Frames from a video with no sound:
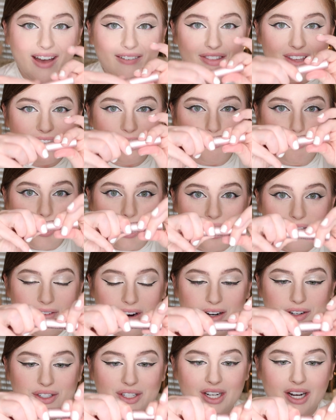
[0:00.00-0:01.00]
I have this mini
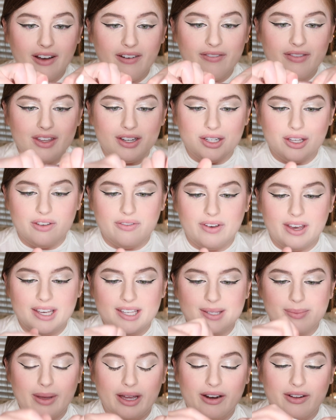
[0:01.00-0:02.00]
version of the Too
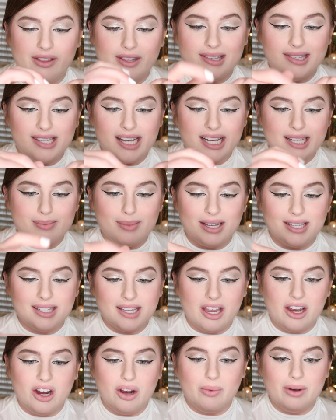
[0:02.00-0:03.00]
Faced Better Than Sex
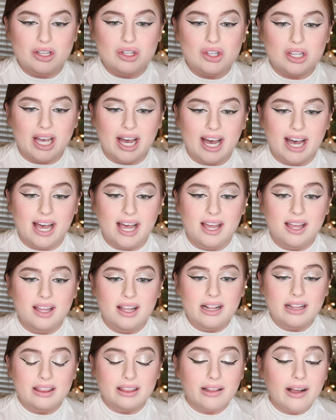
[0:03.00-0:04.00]
Mascara, which I
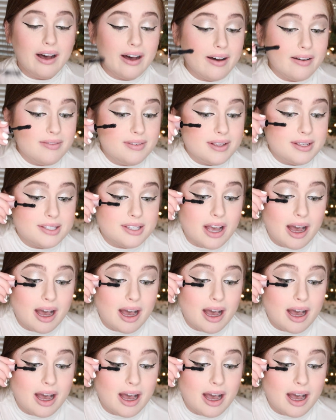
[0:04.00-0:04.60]
love.